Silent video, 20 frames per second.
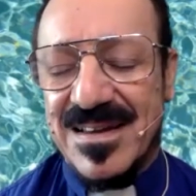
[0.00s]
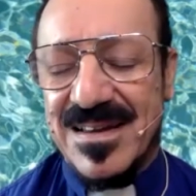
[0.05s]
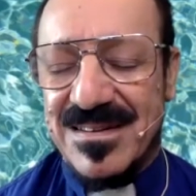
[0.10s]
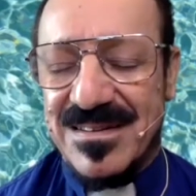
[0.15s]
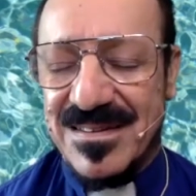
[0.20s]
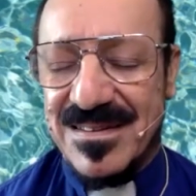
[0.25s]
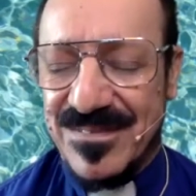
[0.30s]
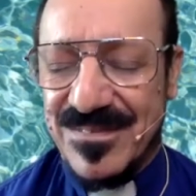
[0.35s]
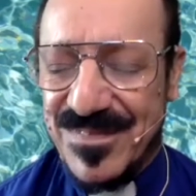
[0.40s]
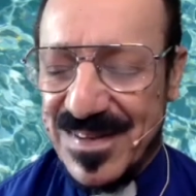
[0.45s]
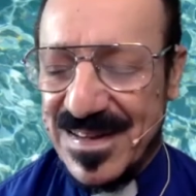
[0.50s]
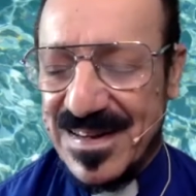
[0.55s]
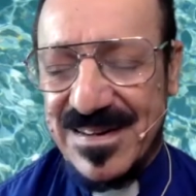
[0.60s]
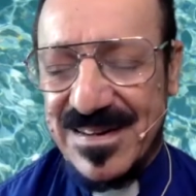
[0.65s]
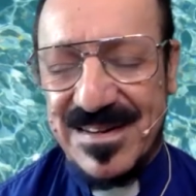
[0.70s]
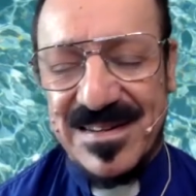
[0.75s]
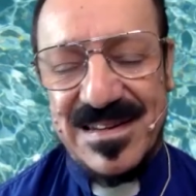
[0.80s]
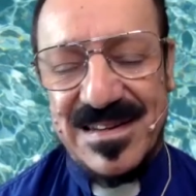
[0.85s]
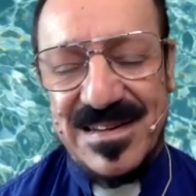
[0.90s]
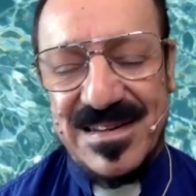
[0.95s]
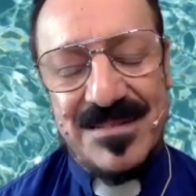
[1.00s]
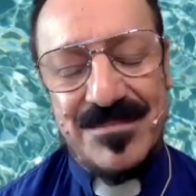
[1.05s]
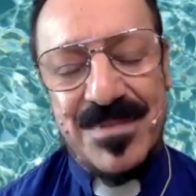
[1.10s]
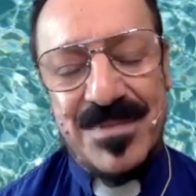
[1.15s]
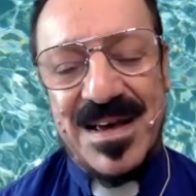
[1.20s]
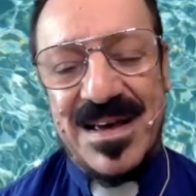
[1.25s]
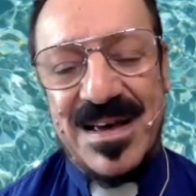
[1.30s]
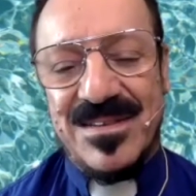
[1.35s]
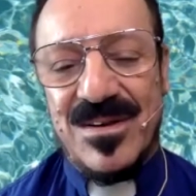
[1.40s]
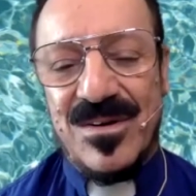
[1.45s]
divinity,
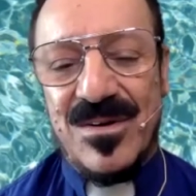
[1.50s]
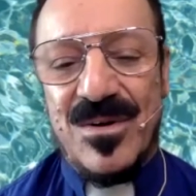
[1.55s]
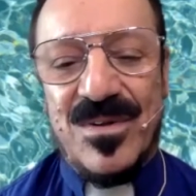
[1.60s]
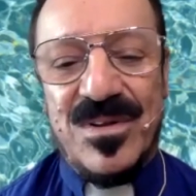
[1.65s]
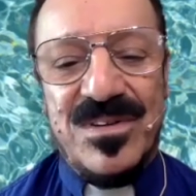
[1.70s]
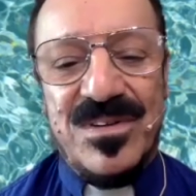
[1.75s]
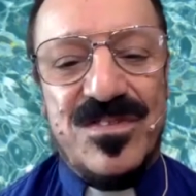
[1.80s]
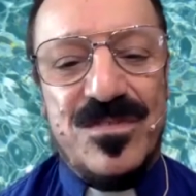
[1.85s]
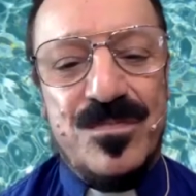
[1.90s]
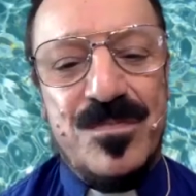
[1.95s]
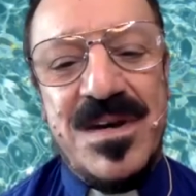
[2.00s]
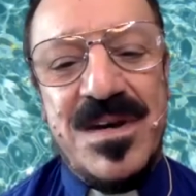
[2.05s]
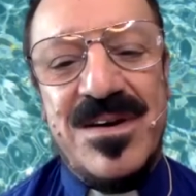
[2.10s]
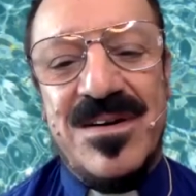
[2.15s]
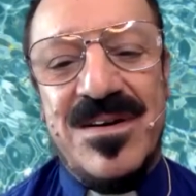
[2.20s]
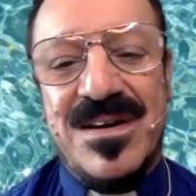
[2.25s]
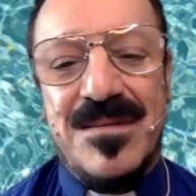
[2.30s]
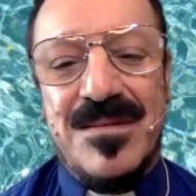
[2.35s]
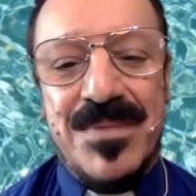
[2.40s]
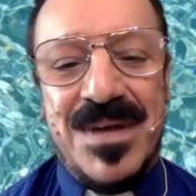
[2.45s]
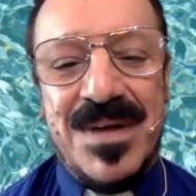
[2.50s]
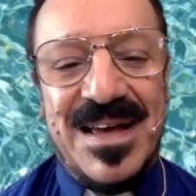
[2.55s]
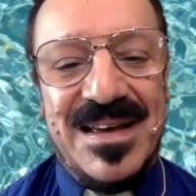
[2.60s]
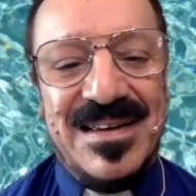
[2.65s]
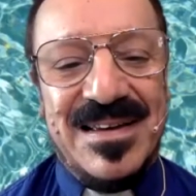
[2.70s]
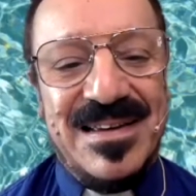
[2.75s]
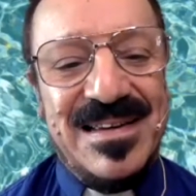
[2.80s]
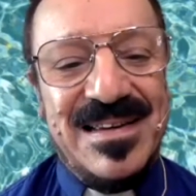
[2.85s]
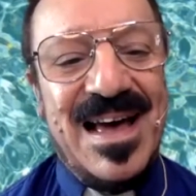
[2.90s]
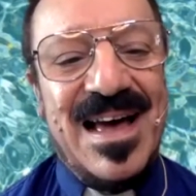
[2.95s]
by the Holy Spirit, by
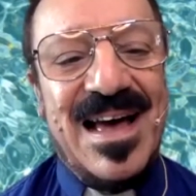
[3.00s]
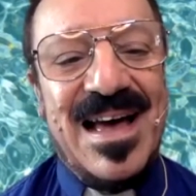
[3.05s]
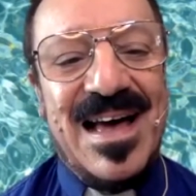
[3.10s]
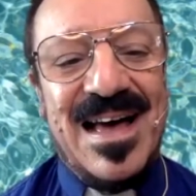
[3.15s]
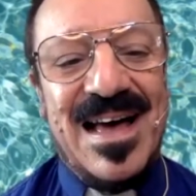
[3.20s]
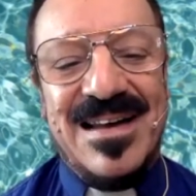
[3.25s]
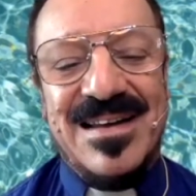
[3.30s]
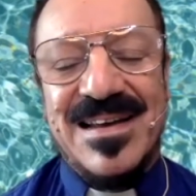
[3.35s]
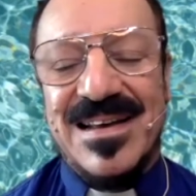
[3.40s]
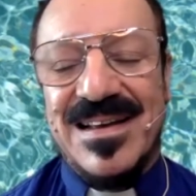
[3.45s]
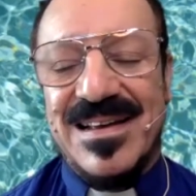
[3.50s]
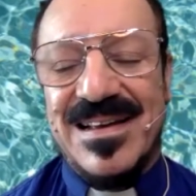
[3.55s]
God,